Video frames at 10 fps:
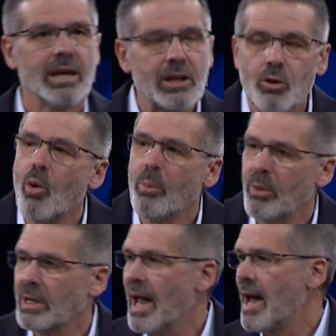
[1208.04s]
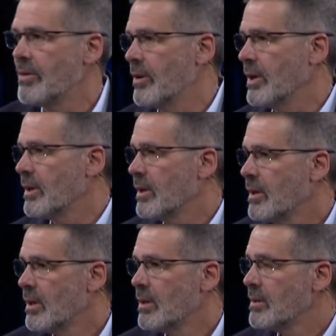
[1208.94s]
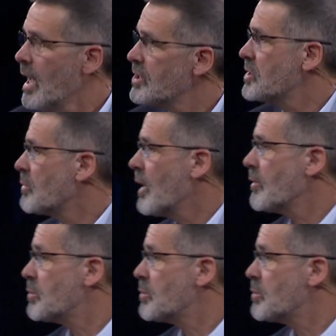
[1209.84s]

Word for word: in a corporate gathering, not just when I was